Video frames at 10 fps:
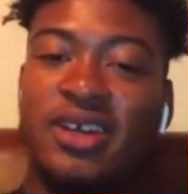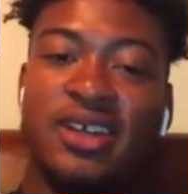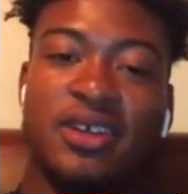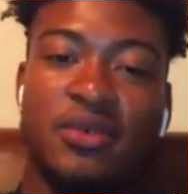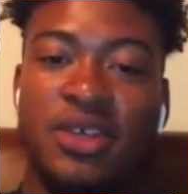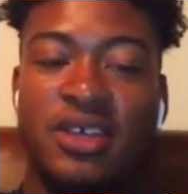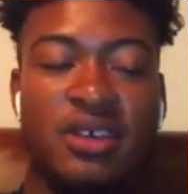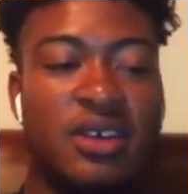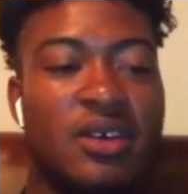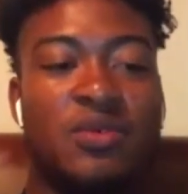Luckily we
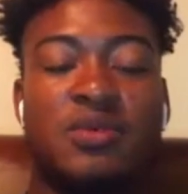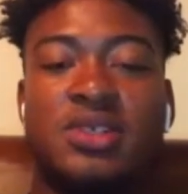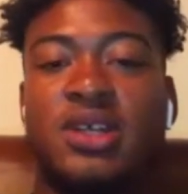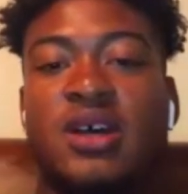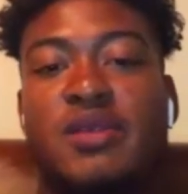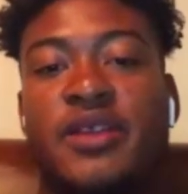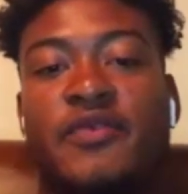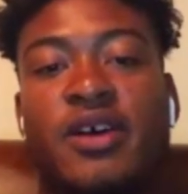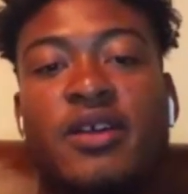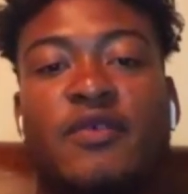were stopped in the
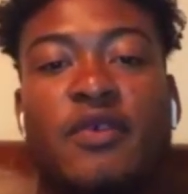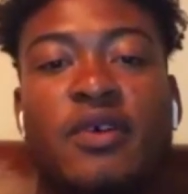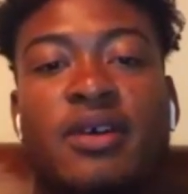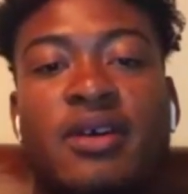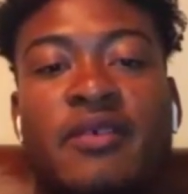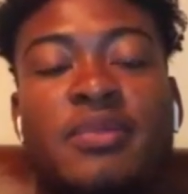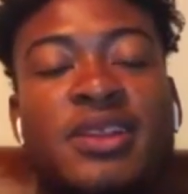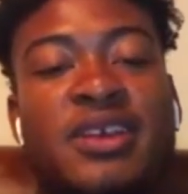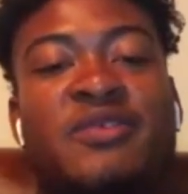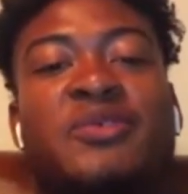final four. I
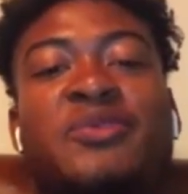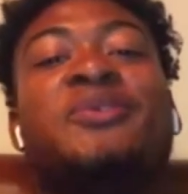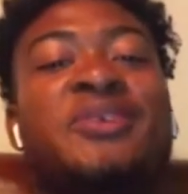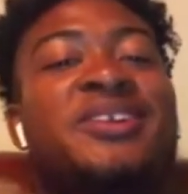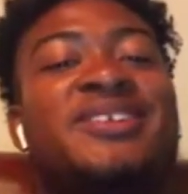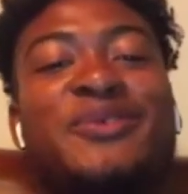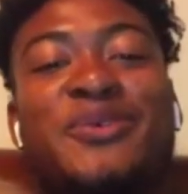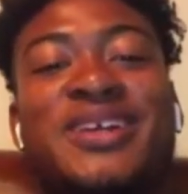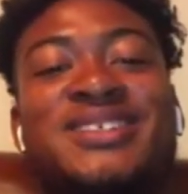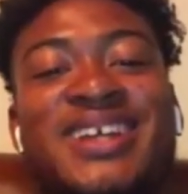believe if we
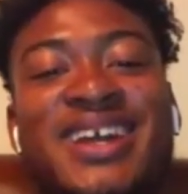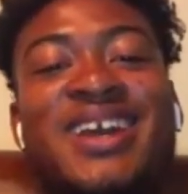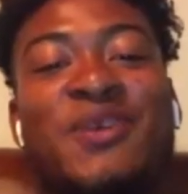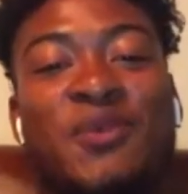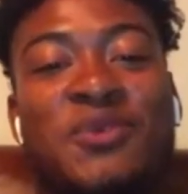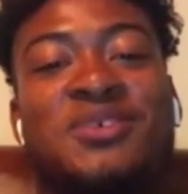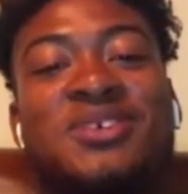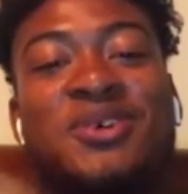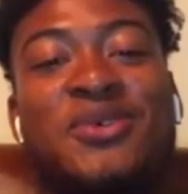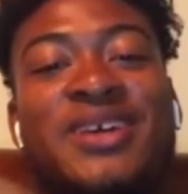went to that game, we was
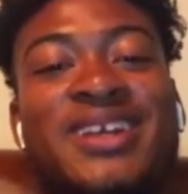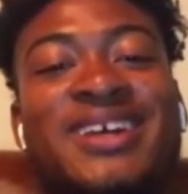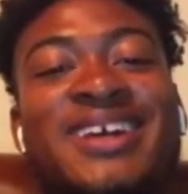gonna win it.